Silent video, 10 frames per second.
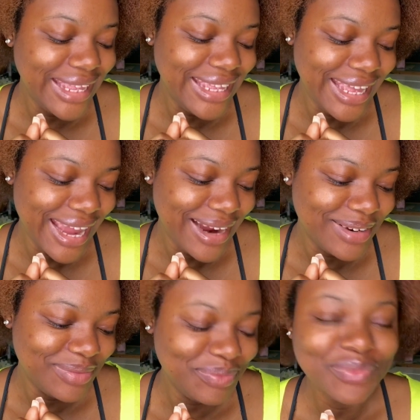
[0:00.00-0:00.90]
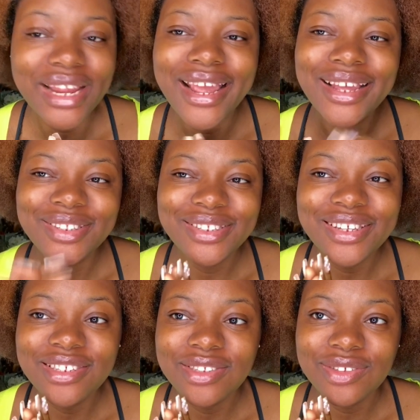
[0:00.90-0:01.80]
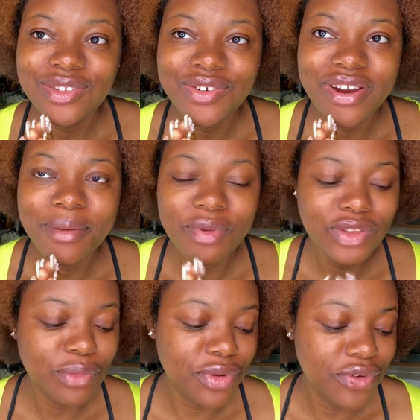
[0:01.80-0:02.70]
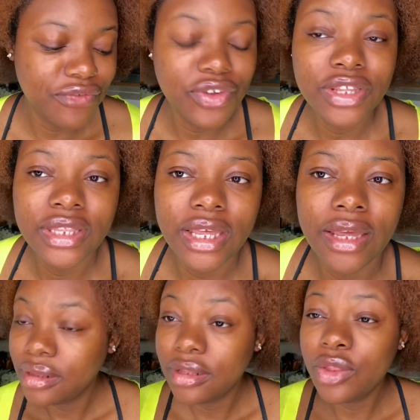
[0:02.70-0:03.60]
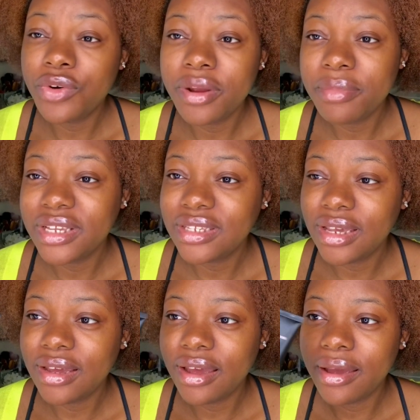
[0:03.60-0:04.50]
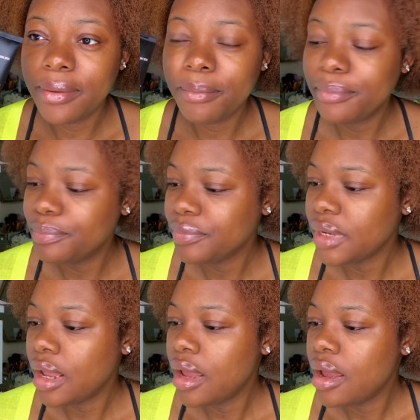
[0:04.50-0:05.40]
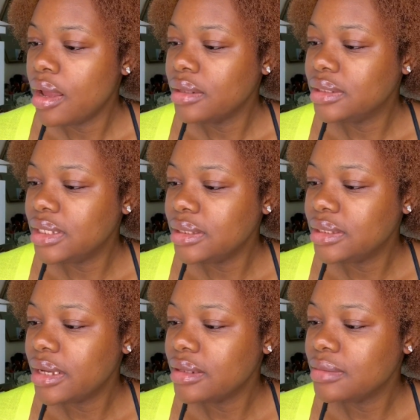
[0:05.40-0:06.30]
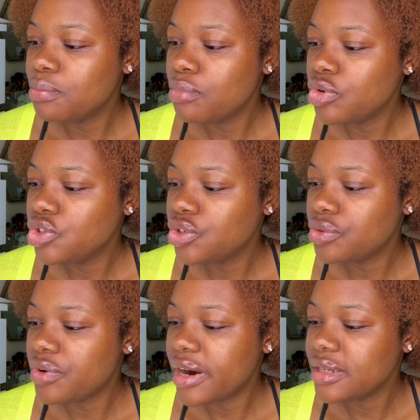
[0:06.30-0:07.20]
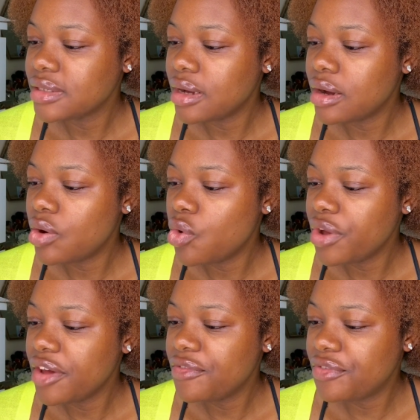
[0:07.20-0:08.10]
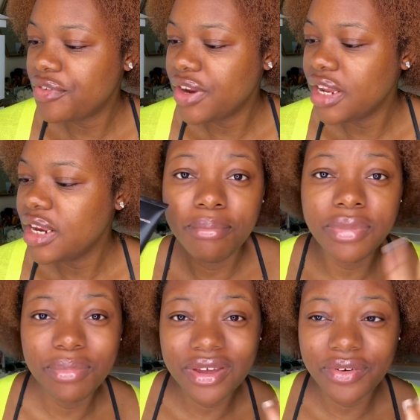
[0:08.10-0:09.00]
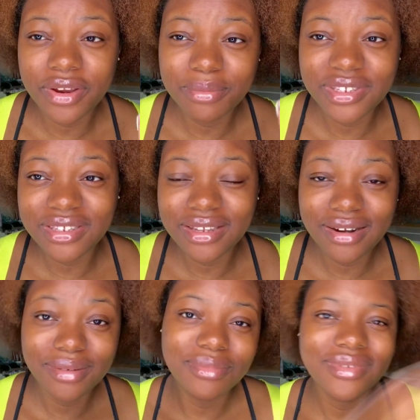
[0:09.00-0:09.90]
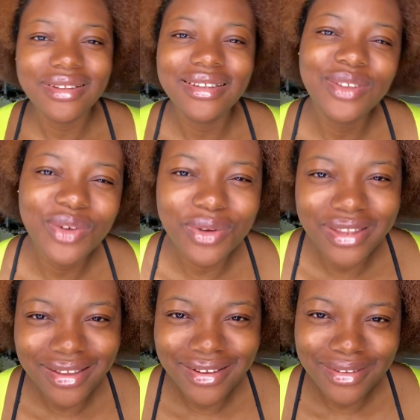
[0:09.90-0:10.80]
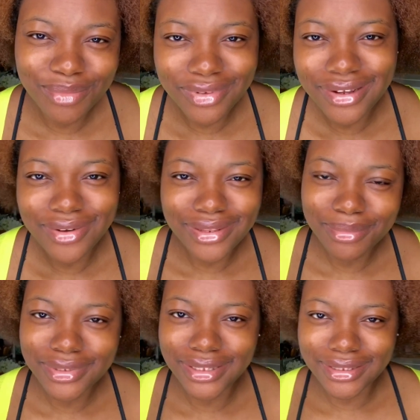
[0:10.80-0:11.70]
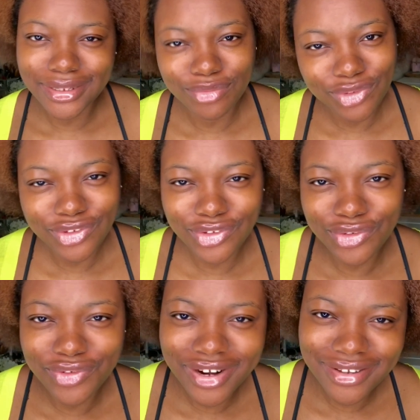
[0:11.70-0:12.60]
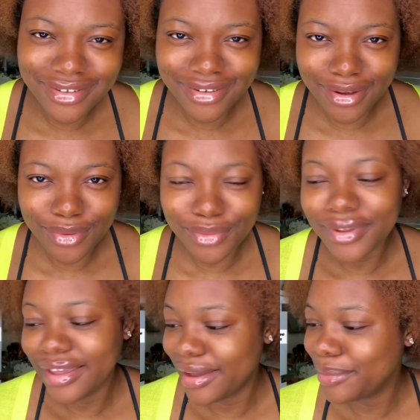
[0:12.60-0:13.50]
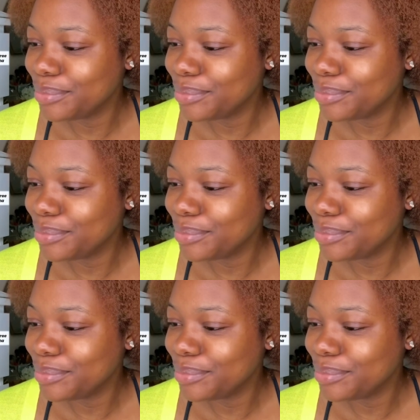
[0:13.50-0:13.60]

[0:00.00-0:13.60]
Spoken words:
Yeah. Today's tutorial I'm going to be reviewing the Mercier Tinted Moisturiser Oil-Free BB Cream, CC Cream. They don't call that anymore, they call them Tinted Moisturiser now. Yeah.